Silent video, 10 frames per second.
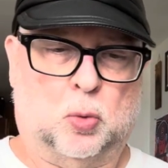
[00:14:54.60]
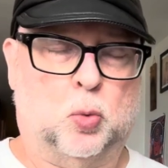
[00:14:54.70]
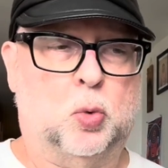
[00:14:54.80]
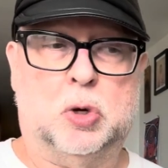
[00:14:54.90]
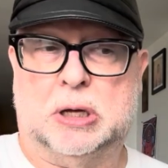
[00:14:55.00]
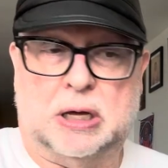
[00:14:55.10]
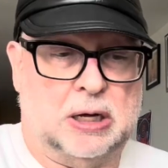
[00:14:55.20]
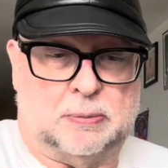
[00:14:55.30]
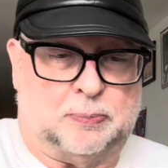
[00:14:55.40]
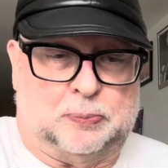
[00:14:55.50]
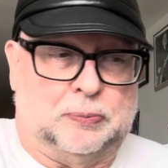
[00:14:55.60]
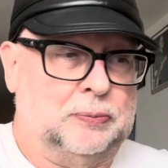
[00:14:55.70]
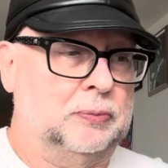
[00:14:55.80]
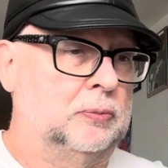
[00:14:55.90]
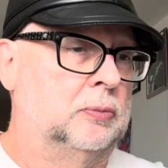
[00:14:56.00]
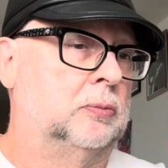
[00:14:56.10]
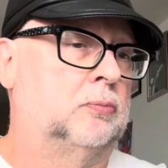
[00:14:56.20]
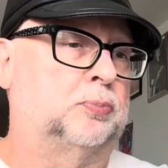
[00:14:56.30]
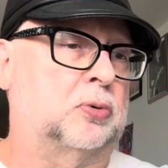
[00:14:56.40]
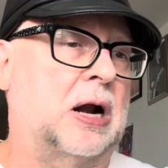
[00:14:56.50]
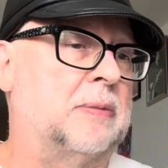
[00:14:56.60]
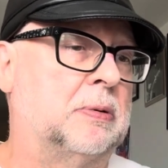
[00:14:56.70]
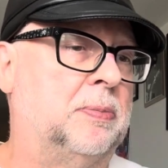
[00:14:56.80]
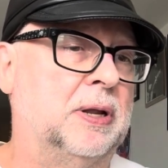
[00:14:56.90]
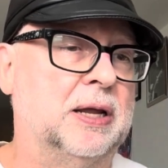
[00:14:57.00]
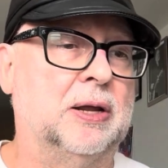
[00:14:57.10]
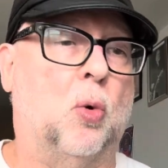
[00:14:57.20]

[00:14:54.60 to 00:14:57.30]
we get probably